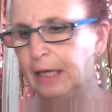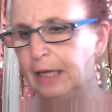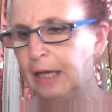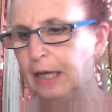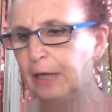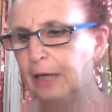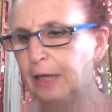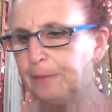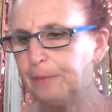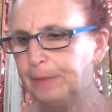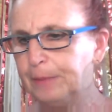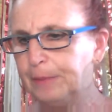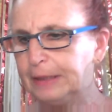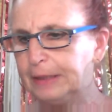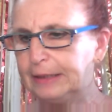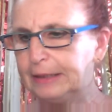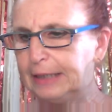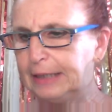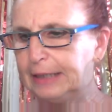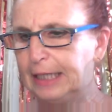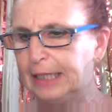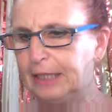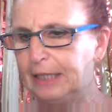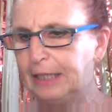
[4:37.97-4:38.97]

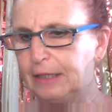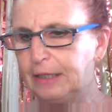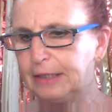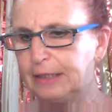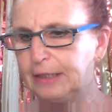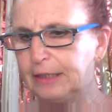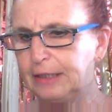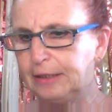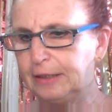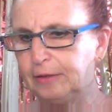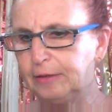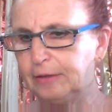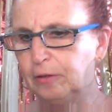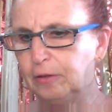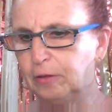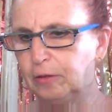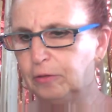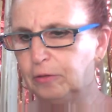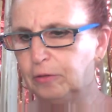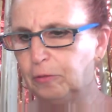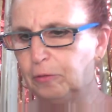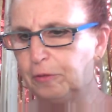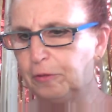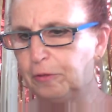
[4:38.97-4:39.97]
Admittedly, this is not
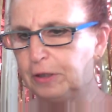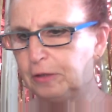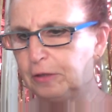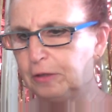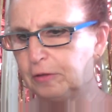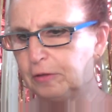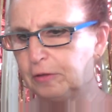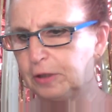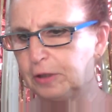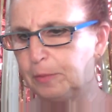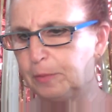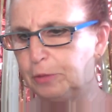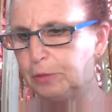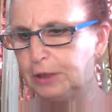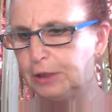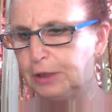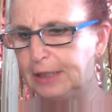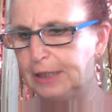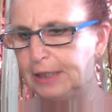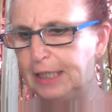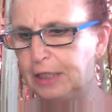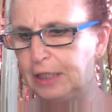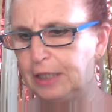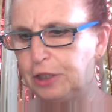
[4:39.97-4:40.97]
an orthodox
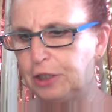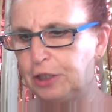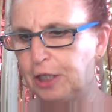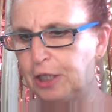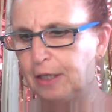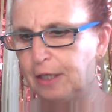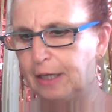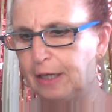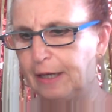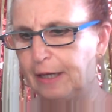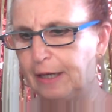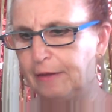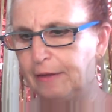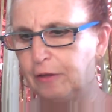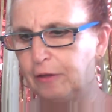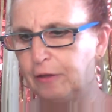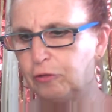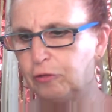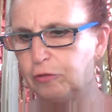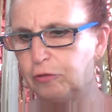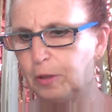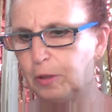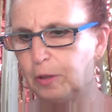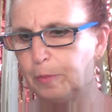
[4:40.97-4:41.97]
procedure and the
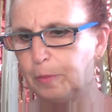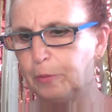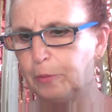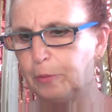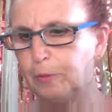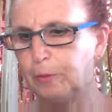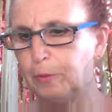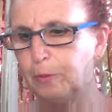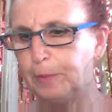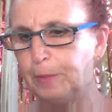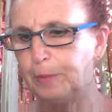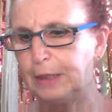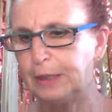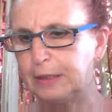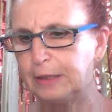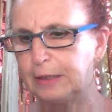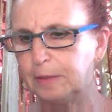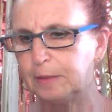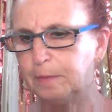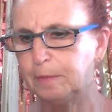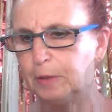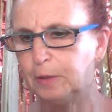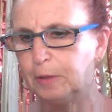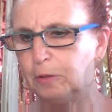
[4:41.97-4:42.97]
crop will be
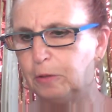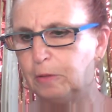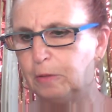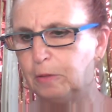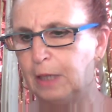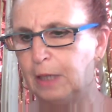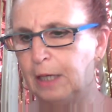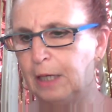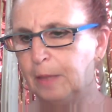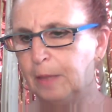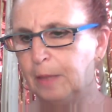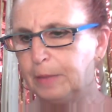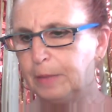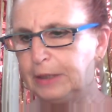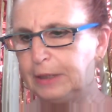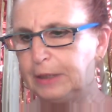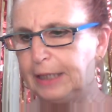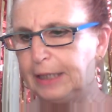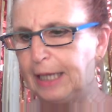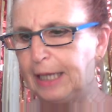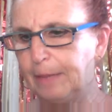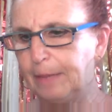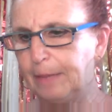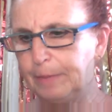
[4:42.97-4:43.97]
small, but
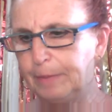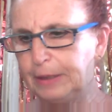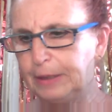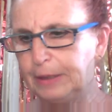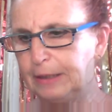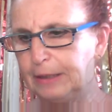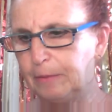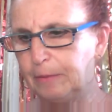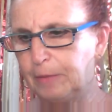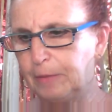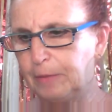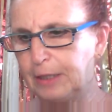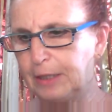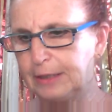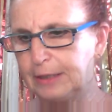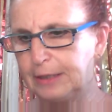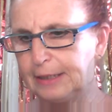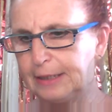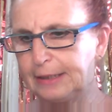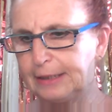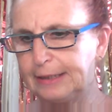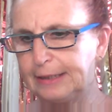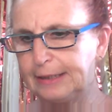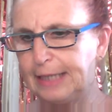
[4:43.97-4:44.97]
it can be done with
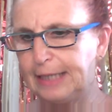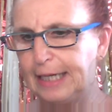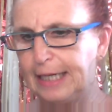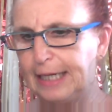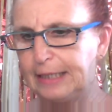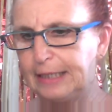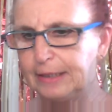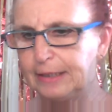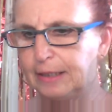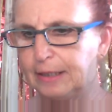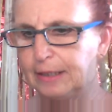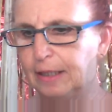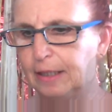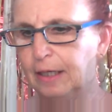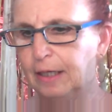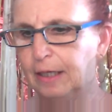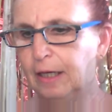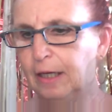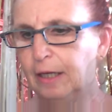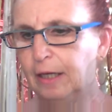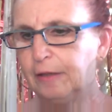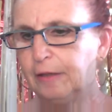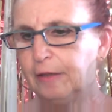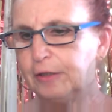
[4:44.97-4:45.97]
success.
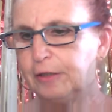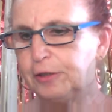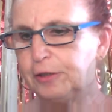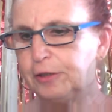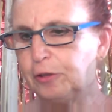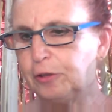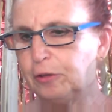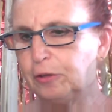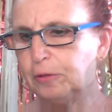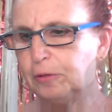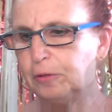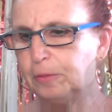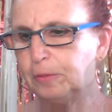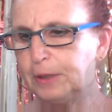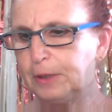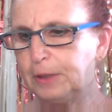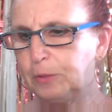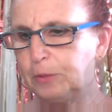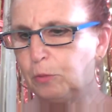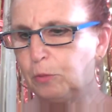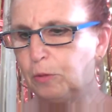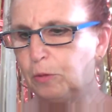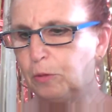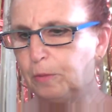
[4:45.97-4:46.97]
The soil
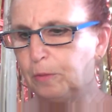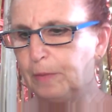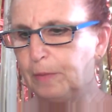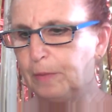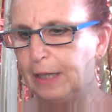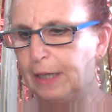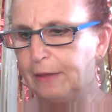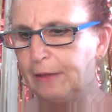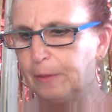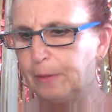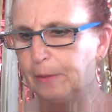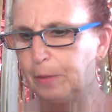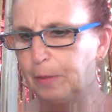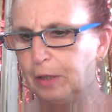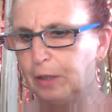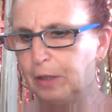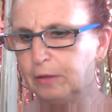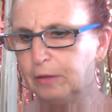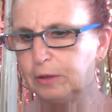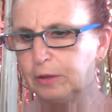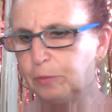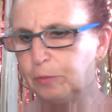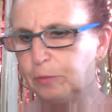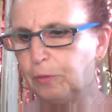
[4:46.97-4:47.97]
is warm and the
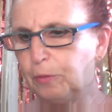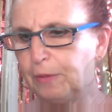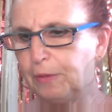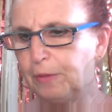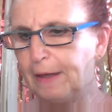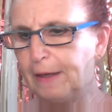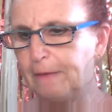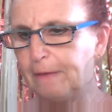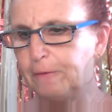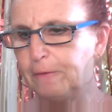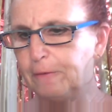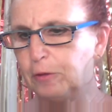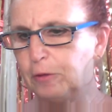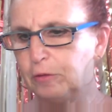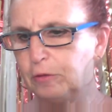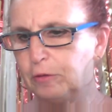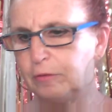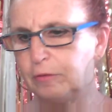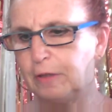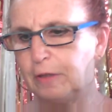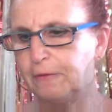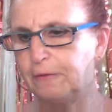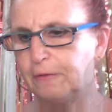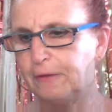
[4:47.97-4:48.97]
plants will therefore
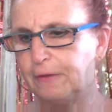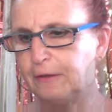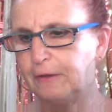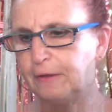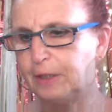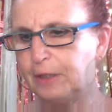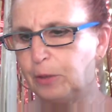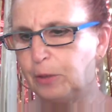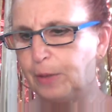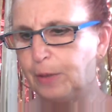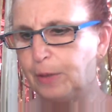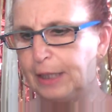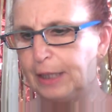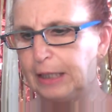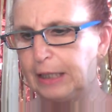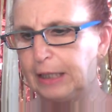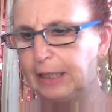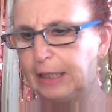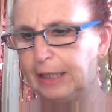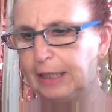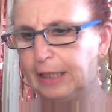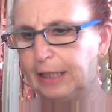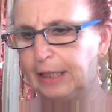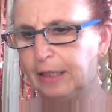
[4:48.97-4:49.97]
grow very
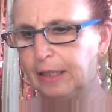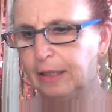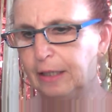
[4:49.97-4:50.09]
quickly.